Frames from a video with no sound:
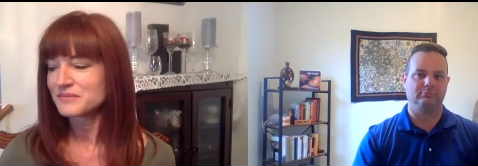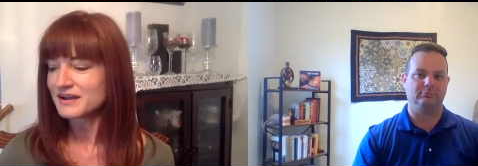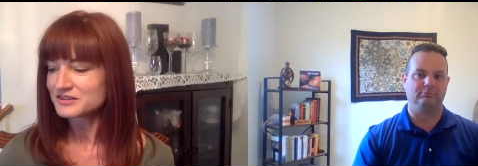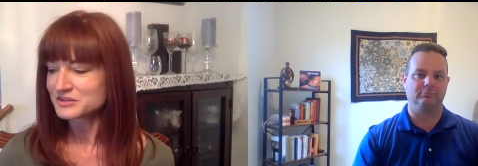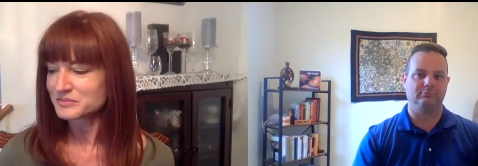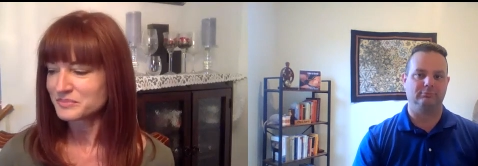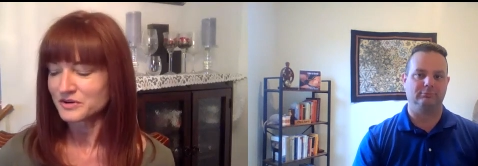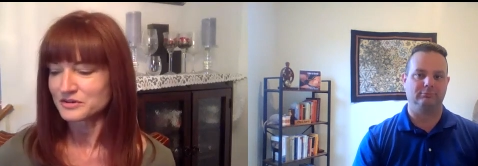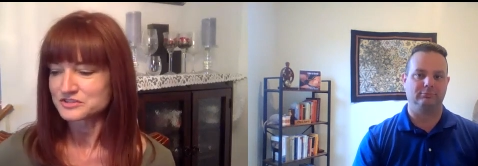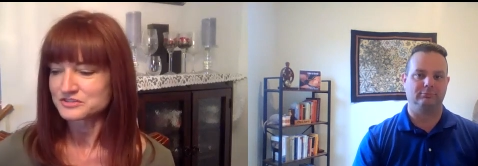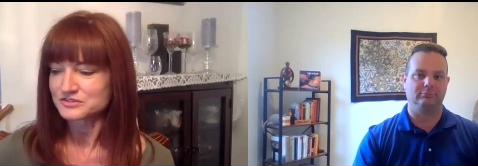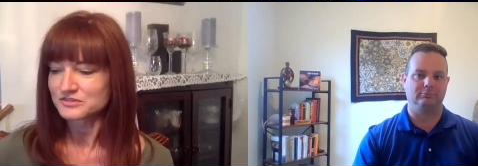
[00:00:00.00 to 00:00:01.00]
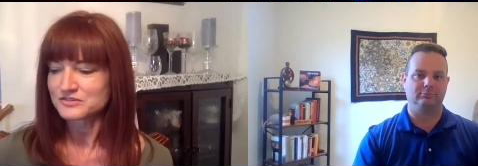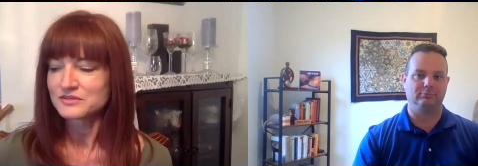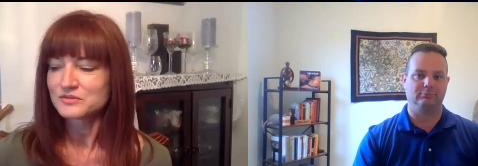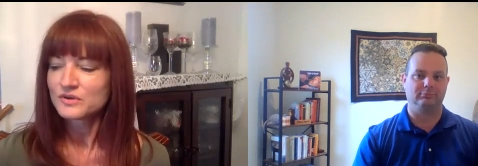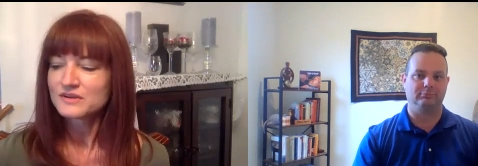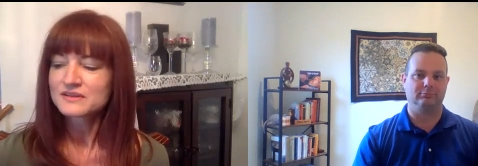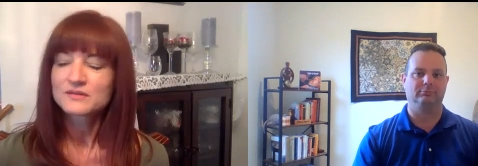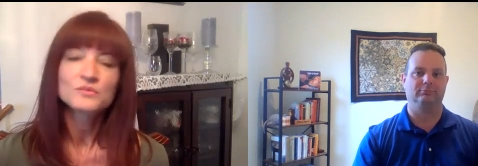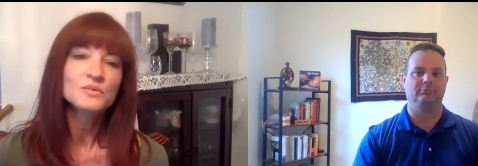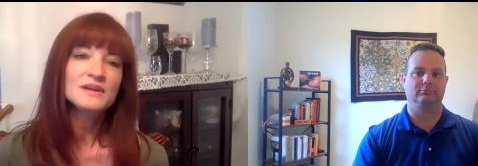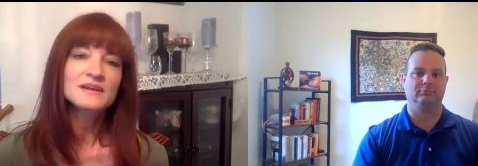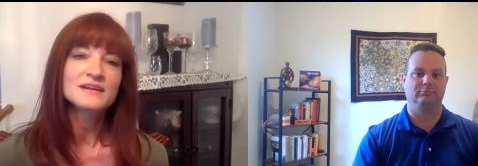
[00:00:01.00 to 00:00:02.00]
Speaker 1: mock departures and what
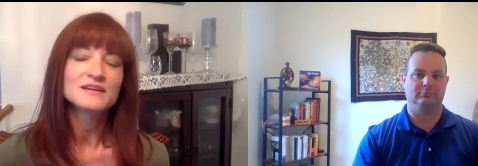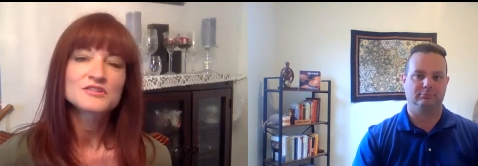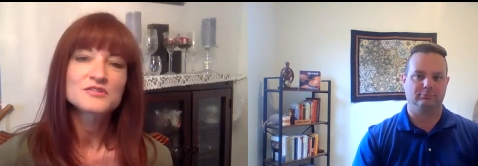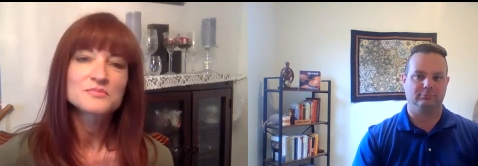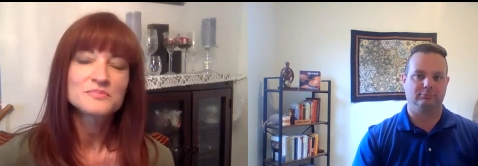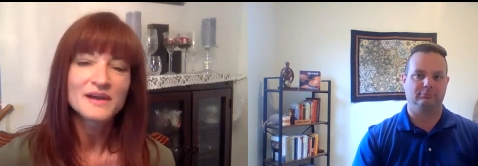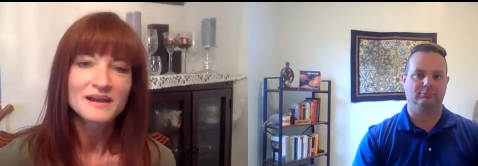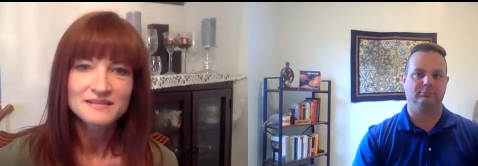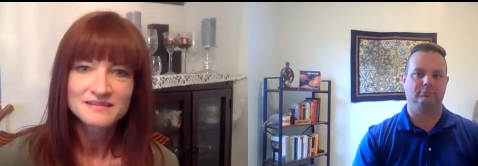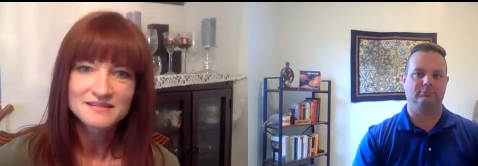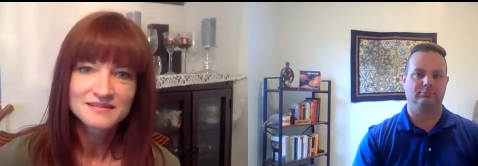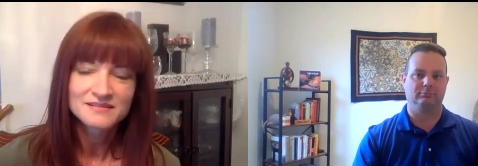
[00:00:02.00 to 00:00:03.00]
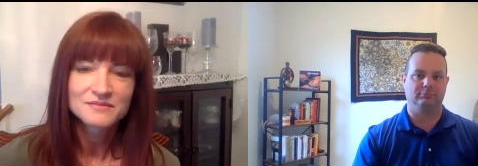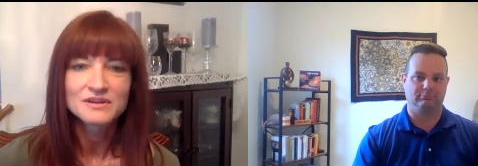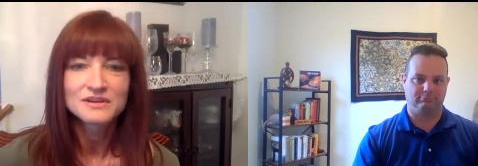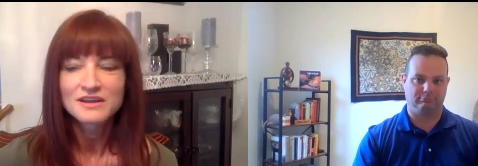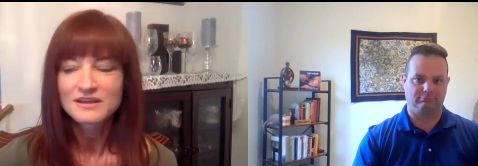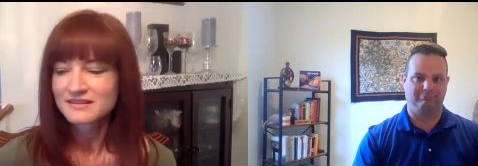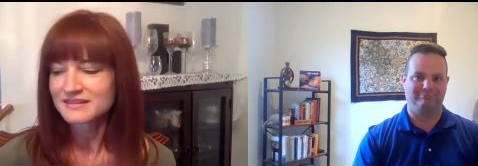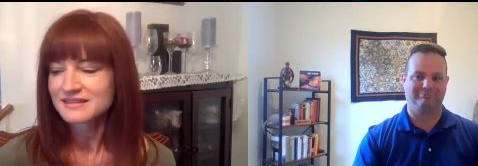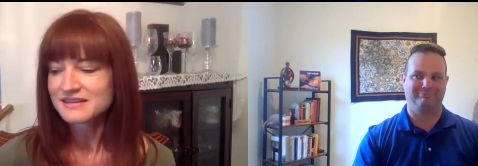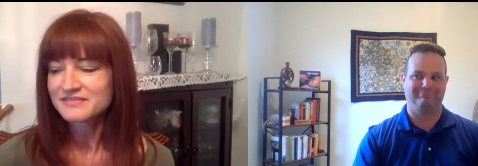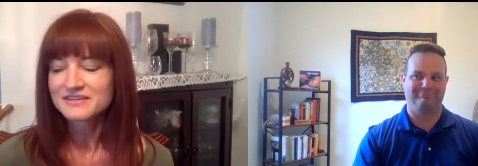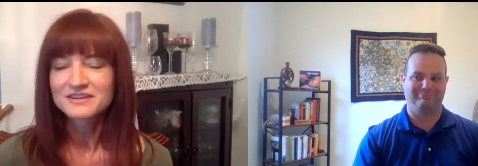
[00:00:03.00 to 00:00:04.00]
we can expect when
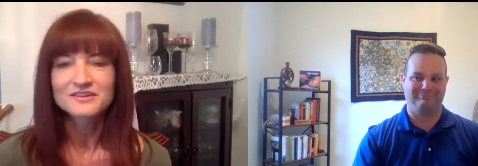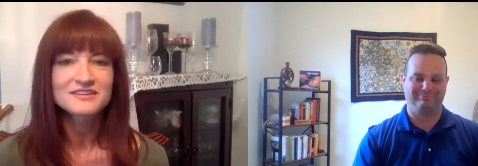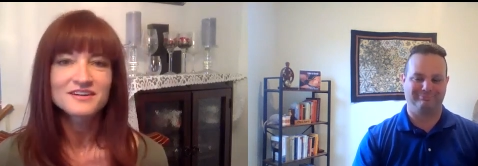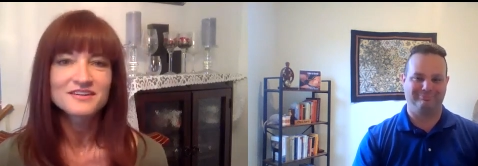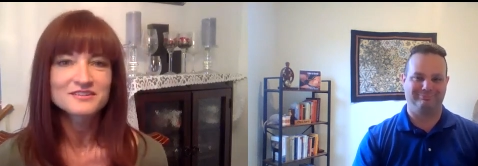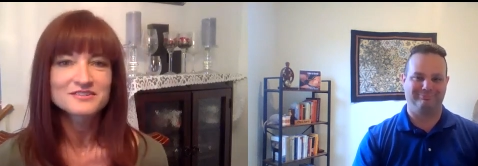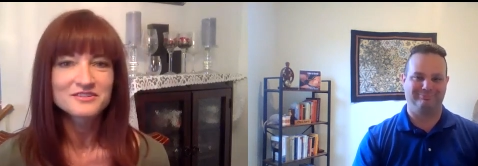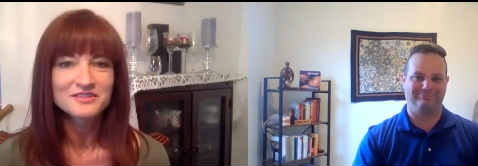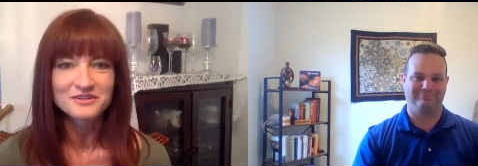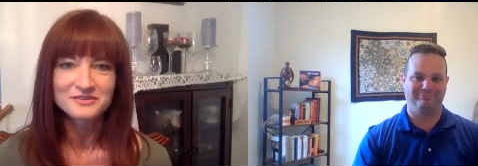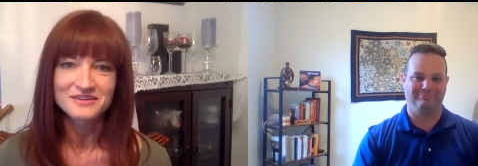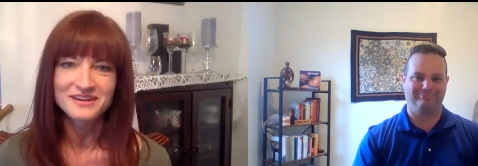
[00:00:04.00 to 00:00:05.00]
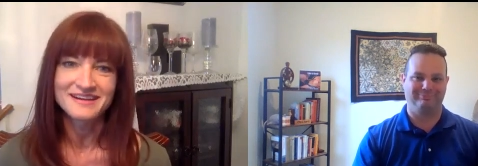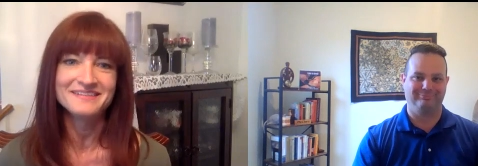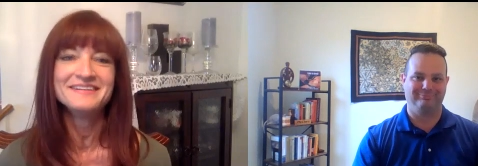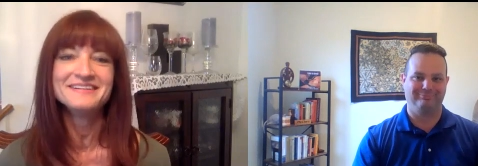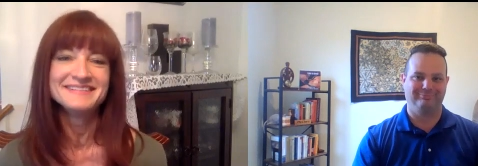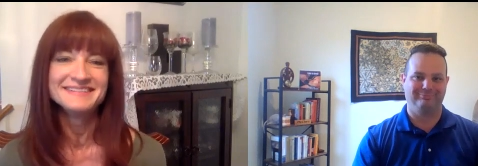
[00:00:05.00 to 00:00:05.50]
leaving our dogs alone now.